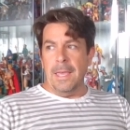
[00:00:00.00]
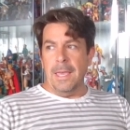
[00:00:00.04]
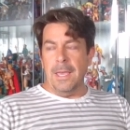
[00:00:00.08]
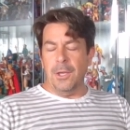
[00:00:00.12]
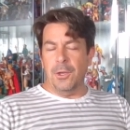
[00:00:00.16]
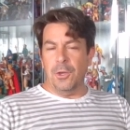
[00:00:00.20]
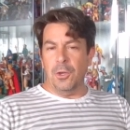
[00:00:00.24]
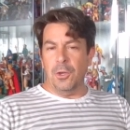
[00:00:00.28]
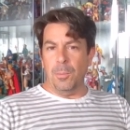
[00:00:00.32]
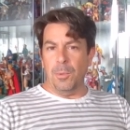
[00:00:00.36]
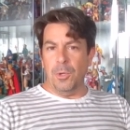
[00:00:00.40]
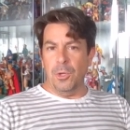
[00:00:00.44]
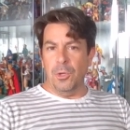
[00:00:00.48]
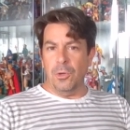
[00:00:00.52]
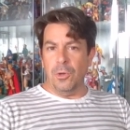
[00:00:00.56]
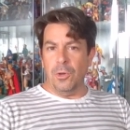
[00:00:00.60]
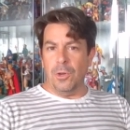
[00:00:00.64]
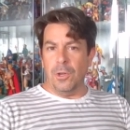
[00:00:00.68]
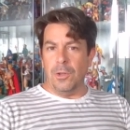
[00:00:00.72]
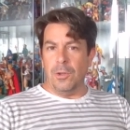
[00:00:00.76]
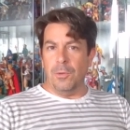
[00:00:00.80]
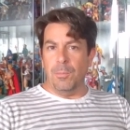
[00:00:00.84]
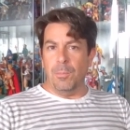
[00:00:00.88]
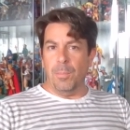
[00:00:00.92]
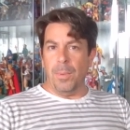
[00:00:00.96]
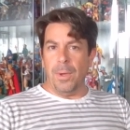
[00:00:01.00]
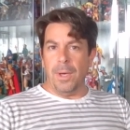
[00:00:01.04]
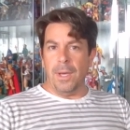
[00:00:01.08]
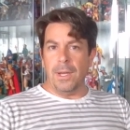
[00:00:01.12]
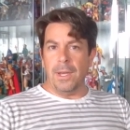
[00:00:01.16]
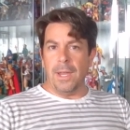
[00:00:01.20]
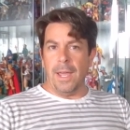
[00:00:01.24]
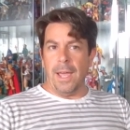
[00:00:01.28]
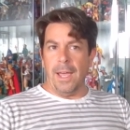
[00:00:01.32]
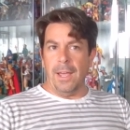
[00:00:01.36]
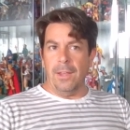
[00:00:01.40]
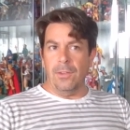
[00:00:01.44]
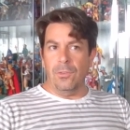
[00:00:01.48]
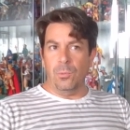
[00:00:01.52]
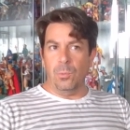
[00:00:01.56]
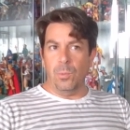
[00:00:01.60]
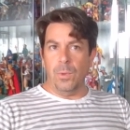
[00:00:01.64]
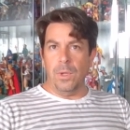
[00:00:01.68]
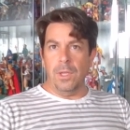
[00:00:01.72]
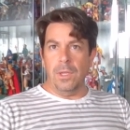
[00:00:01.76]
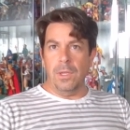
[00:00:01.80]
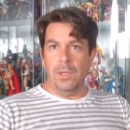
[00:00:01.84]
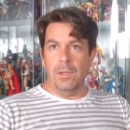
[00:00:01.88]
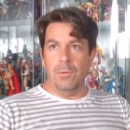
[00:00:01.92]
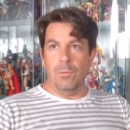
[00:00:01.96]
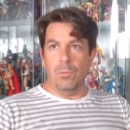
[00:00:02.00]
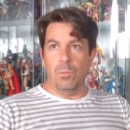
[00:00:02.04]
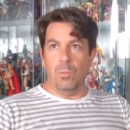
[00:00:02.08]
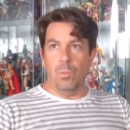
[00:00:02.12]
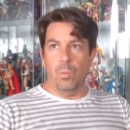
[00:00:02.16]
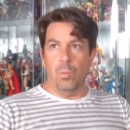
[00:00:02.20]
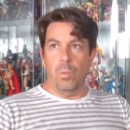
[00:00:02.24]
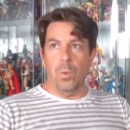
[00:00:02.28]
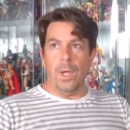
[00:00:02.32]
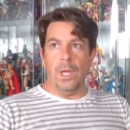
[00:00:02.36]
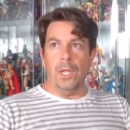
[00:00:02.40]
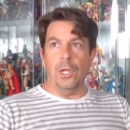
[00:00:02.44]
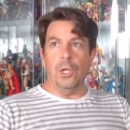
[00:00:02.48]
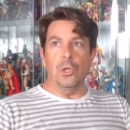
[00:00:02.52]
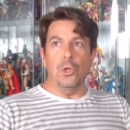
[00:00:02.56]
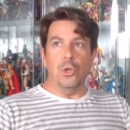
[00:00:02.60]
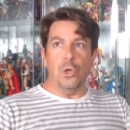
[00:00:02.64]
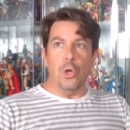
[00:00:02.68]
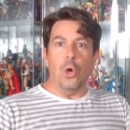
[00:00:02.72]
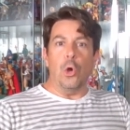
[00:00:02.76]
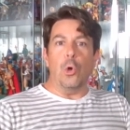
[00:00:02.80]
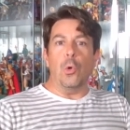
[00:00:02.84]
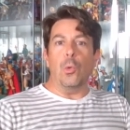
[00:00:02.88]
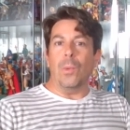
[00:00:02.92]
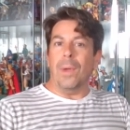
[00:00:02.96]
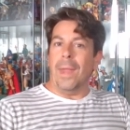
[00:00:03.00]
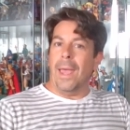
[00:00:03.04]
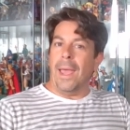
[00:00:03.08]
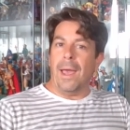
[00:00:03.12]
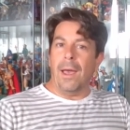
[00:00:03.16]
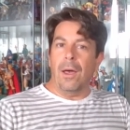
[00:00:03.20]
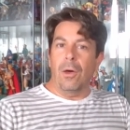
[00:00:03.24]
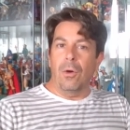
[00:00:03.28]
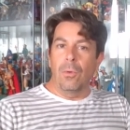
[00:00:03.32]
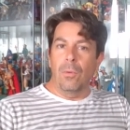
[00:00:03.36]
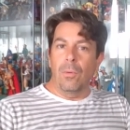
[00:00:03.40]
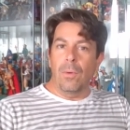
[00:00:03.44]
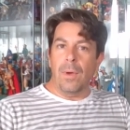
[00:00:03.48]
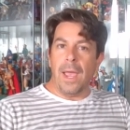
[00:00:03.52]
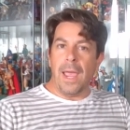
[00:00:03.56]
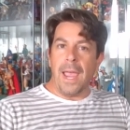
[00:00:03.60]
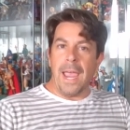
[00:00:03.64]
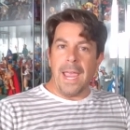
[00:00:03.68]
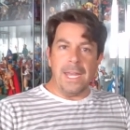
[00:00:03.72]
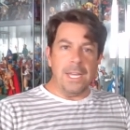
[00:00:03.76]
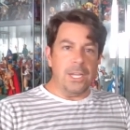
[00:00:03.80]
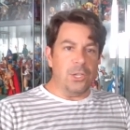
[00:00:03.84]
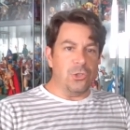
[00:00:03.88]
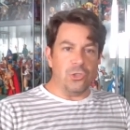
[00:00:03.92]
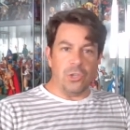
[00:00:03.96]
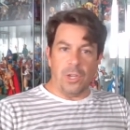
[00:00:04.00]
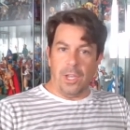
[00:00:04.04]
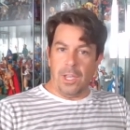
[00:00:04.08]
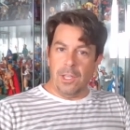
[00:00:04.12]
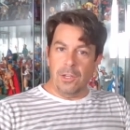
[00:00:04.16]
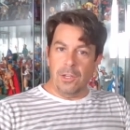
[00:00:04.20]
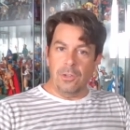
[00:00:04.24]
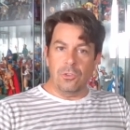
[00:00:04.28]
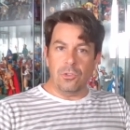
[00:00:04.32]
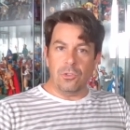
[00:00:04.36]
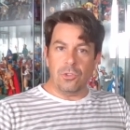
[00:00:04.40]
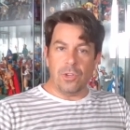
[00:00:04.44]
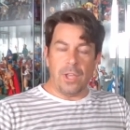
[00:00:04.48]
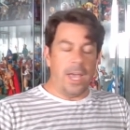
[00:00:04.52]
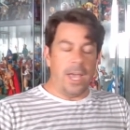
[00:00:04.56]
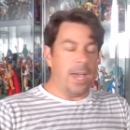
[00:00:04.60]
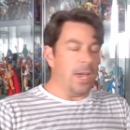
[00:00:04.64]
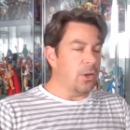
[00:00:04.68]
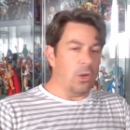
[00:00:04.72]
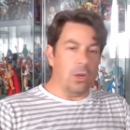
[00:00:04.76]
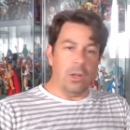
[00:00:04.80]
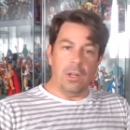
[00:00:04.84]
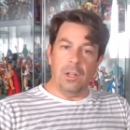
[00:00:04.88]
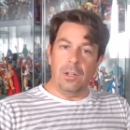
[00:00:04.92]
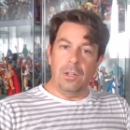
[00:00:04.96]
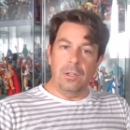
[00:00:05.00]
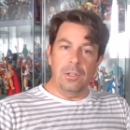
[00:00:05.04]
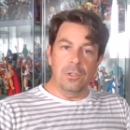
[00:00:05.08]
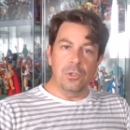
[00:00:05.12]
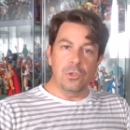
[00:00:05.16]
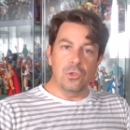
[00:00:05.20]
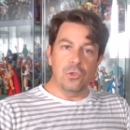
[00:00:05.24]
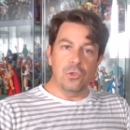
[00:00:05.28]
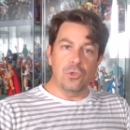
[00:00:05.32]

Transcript: it could have been good, but as we well know now, any change at all